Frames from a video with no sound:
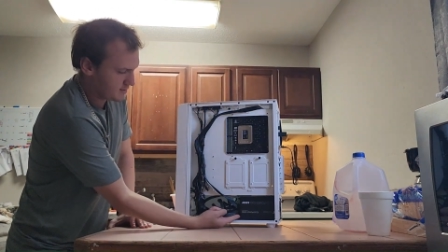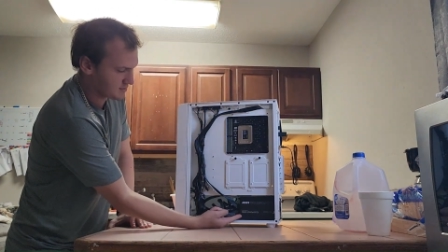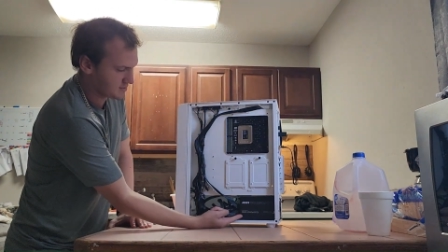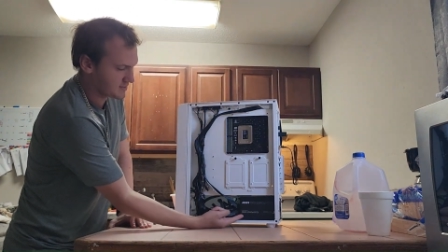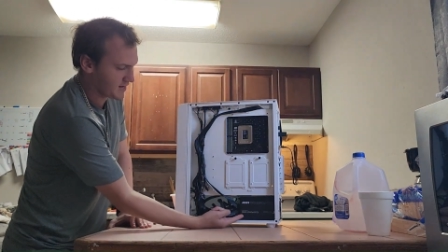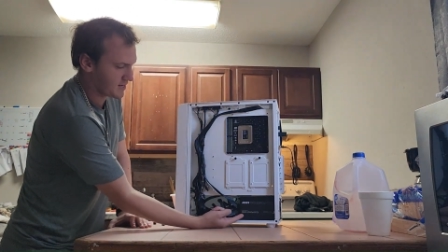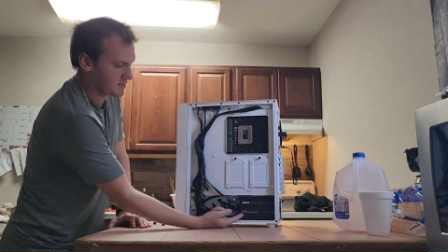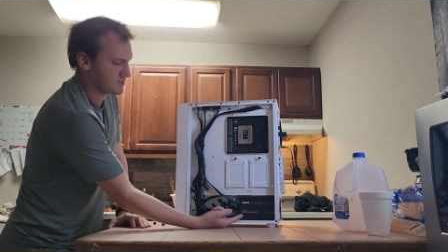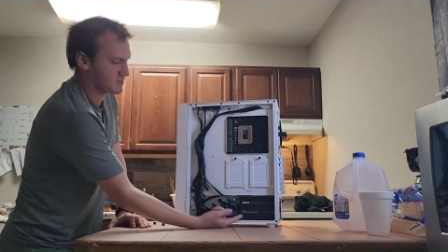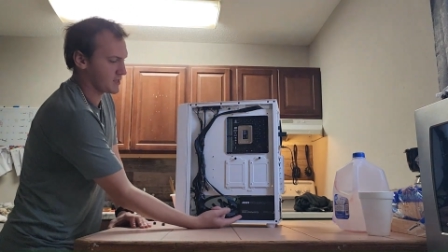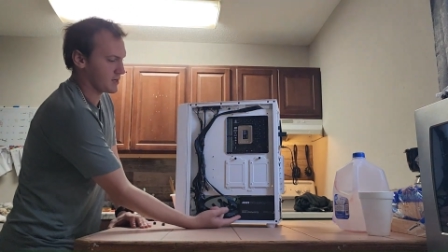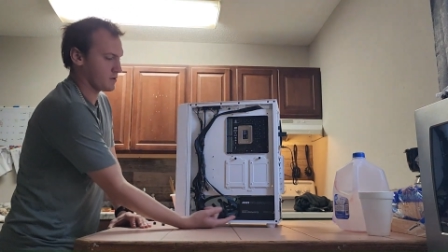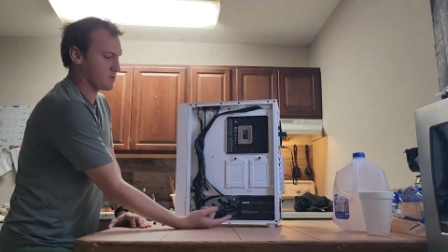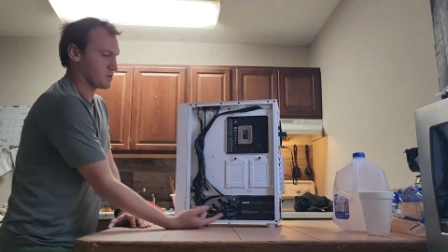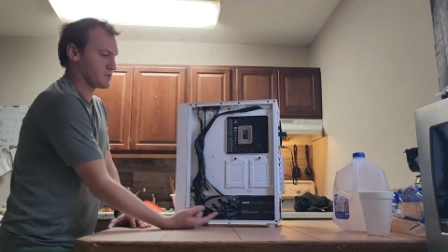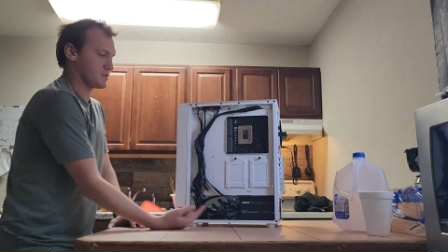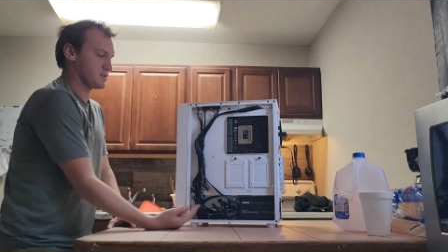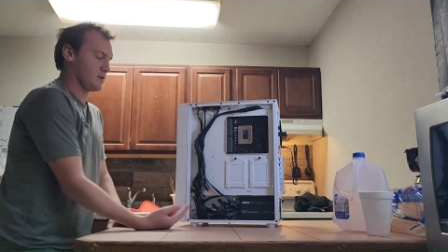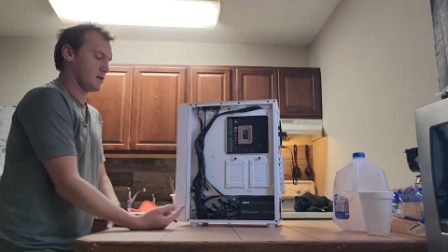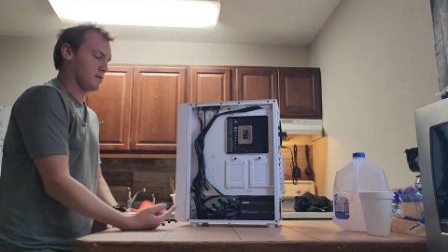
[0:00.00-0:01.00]
that
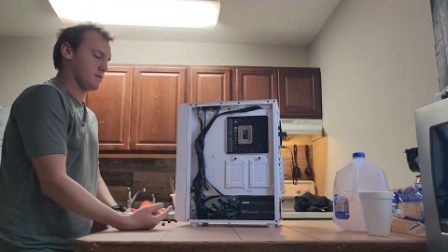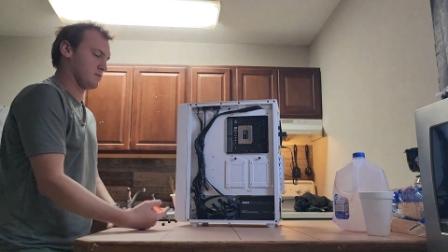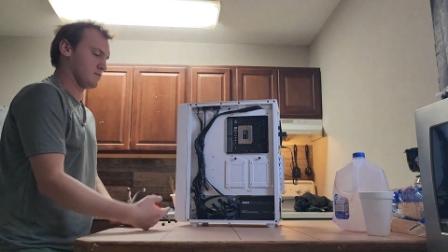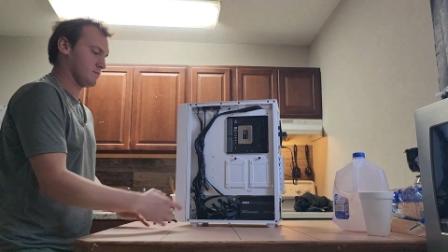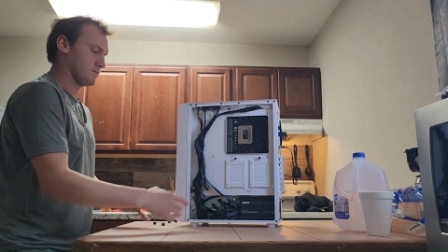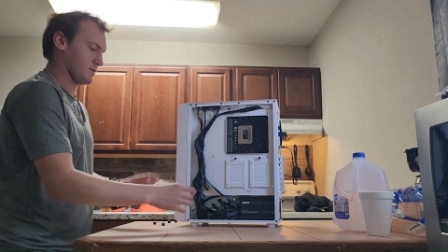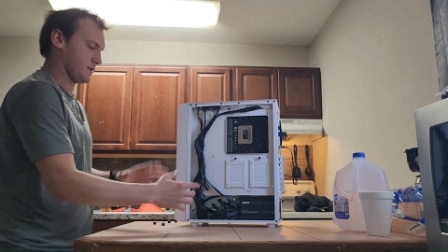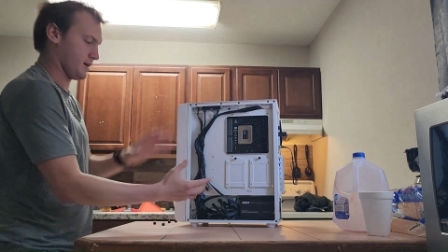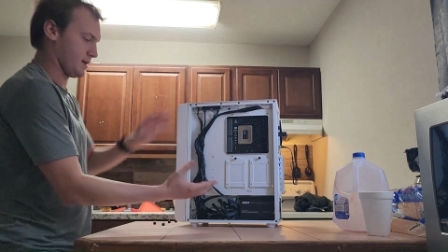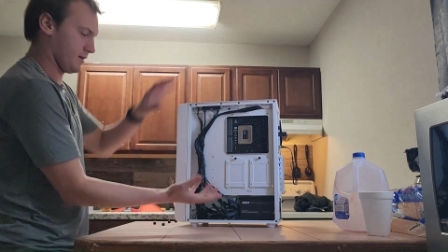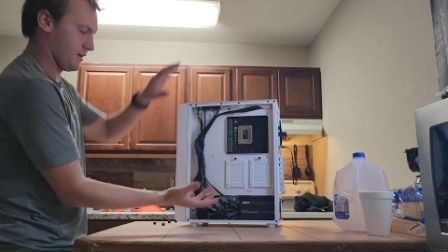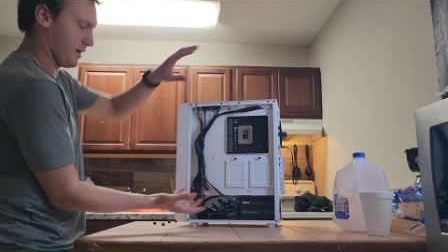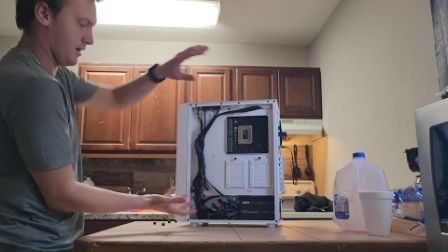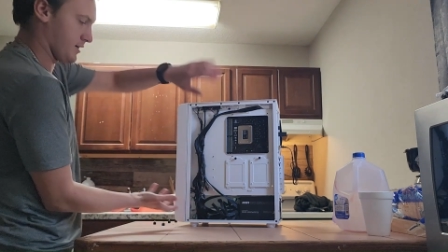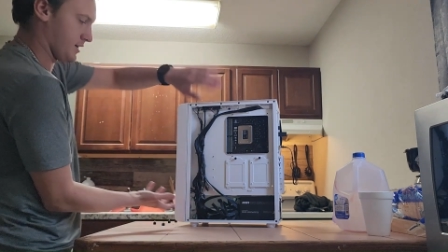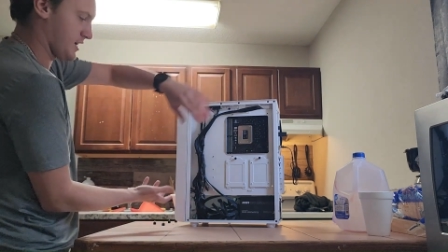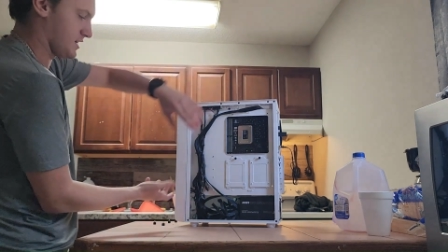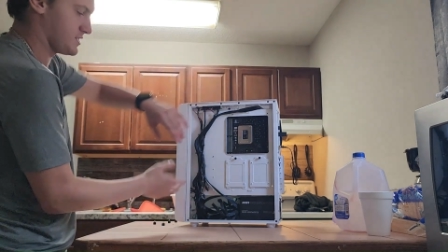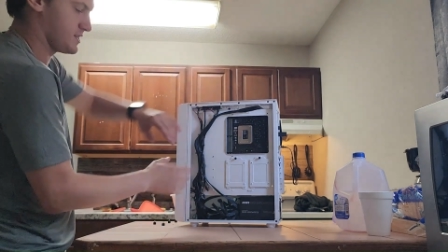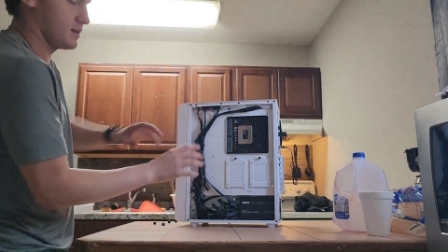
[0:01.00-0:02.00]
series.
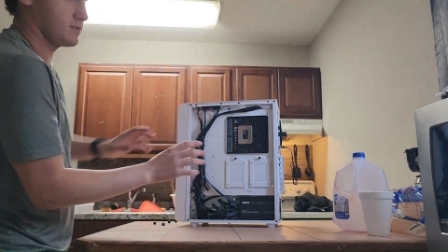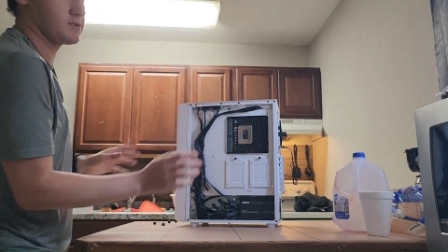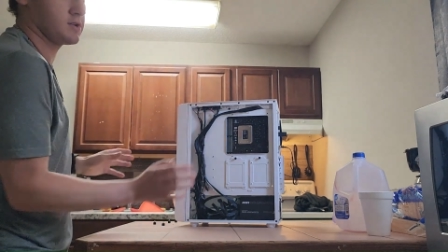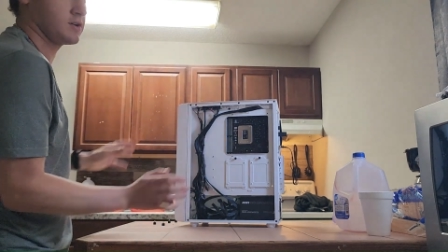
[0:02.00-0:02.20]
I guess I'll